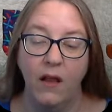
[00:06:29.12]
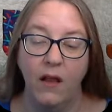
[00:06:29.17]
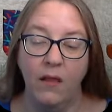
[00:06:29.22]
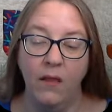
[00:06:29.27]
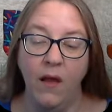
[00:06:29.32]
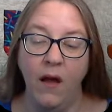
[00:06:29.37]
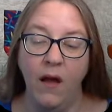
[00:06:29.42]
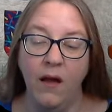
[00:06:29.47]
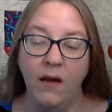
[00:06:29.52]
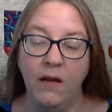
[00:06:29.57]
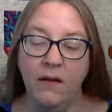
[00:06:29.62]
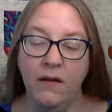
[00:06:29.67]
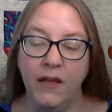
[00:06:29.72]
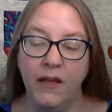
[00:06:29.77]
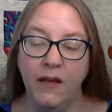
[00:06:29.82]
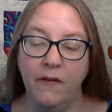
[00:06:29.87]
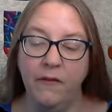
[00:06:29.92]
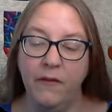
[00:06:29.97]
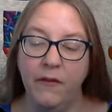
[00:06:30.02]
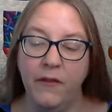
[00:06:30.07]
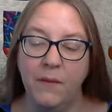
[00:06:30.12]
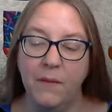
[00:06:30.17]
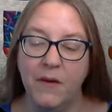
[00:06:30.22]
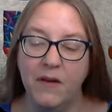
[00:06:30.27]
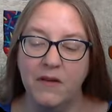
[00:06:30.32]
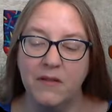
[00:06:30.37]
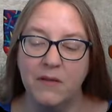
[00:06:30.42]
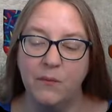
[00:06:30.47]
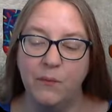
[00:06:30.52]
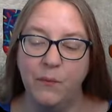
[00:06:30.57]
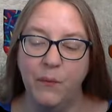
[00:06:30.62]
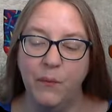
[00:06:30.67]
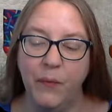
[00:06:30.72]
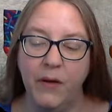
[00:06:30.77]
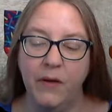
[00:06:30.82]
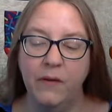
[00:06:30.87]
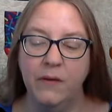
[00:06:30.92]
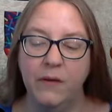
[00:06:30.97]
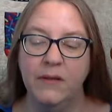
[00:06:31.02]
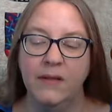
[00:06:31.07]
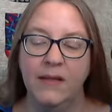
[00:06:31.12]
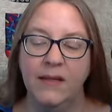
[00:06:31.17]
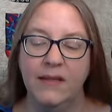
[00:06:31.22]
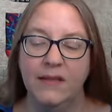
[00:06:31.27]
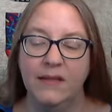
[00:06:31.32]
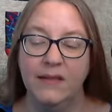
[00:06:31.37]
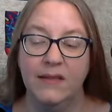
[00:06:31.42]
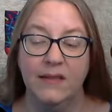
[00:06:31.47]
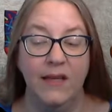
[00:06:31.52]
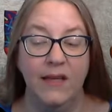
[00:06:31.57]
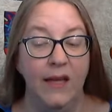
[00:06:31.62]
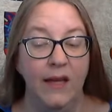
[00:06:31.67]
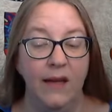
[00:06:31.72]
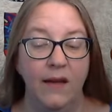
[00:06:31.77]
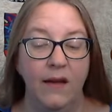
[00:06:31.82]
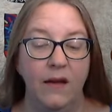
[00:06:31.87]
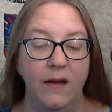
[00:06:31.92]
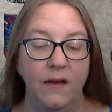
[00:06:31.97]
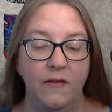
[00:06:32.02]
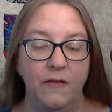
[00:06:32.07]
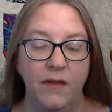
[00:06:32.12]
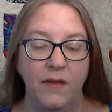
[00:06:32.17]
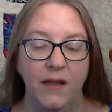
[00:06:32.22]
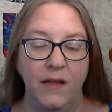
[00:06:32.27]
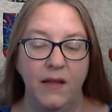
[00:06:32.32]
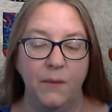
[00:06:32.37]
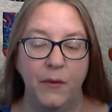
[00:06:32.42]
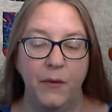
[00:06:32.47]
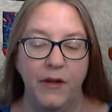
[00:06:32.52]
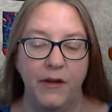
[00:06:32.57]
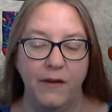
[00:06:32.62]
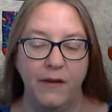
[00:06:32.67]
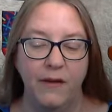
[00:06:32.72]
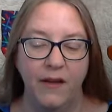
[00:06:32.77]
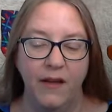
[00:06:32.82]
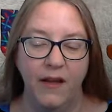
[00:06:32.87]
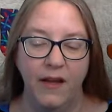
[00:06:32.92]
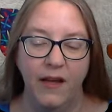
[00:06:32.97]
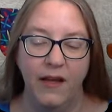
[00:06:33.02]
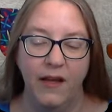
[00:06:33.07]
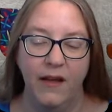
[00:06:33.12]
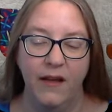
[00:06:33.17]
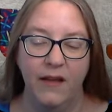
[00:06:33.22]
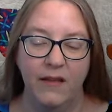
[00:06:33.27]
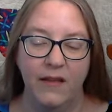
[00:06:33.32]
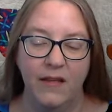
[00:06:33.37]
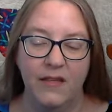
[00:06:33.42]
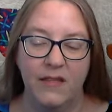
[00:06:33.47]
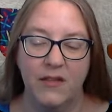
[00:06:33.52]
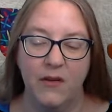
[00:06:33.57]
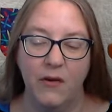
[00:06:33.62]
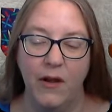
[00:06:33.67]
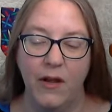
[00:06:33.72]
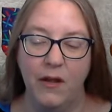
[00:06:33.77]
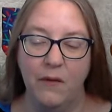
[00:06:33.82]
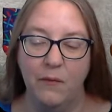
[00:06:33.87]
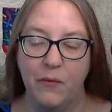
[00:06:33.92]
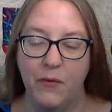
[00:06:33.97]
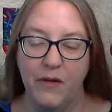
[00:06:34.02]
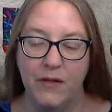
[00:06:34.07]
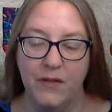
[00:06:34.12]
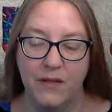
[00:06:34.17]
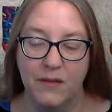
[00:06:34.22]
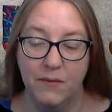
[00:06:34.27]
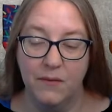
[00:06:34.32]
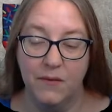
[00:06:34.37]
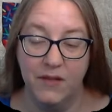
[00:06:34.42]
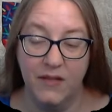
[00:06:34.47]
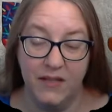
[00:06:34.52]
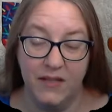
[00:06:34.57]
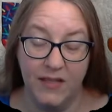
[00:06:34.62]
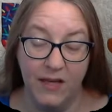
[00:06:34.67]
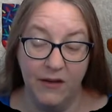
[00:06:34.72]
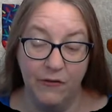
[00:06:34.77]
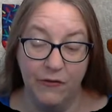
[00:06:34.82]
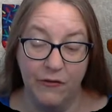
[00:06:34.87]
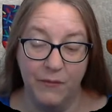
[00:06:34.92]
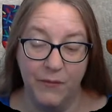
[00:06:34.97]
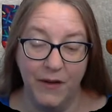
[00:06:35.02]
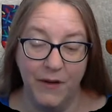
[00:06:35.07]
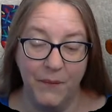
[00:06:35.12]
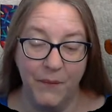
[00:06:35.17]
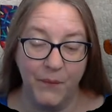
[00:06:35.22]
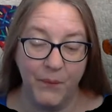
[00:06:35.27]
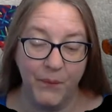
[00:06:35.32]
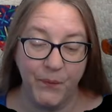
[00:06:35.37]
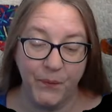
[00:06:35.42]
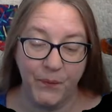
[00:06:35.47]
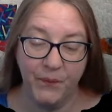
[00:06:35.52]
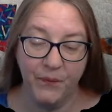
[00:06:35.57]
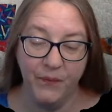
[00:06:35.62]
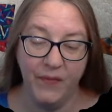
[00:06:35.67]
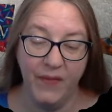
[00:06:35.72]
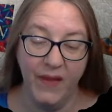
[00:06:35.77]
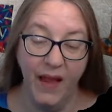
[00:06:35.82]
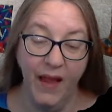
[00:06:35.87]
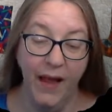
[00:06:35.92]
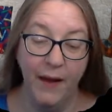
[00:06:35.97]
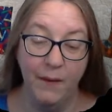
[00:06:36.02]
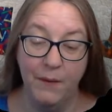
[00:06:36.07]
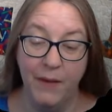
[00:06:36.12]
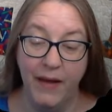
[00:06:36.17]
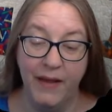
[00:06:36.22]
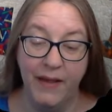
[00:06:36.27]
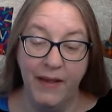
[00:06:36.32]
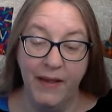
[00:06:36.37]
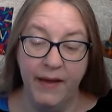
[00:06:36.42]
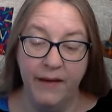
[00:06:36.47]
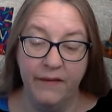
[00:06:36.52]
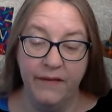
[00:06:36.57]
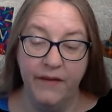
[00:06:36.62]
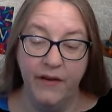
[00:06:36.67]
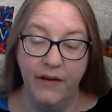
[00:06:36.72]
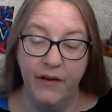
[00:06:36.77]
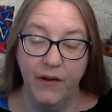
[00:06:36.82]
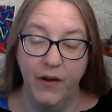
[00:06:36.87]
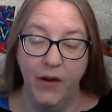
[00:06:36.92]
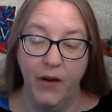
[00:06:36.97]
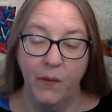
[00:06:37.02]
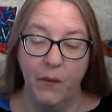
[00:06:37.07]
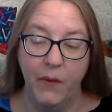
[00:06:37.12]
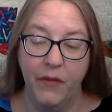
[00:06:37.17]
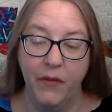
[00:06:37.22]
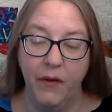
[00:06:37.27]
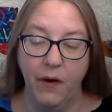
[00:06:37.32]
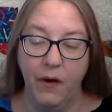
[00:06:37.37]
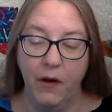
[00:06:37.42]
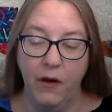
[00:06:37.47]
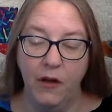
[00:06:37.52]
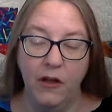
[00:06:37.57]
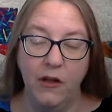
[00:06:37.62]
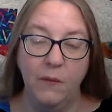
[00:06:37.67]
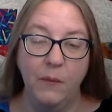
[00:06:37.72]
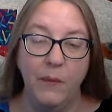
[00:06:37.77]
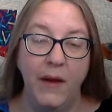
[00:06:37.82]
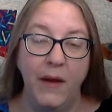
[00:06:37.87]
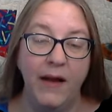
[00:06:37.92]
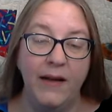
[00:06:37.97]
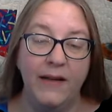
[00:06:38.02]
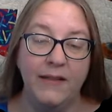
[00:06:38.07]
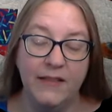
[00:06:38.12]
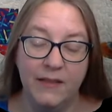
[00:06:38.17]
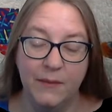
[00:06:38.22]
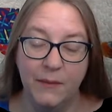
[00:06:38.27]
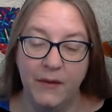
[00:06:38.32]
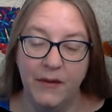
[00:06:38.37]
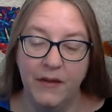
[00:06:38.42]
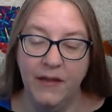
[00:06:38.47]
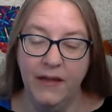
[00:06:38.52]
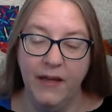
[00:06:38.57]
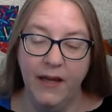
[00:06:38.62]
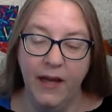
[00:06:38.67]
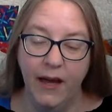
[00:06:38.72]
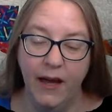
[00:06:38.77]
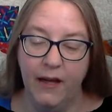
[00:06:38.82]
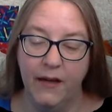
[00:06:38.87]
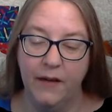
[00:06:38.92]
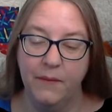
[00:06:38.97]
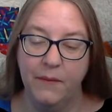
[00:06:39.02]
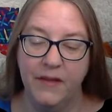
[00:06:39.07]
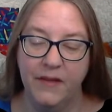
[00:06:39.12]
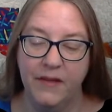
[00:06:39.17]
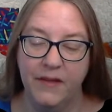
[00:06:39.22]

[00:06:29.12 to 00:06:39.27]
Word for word: Long live the most pious king of Lilliput! This great prince received me at my landing with all possible economy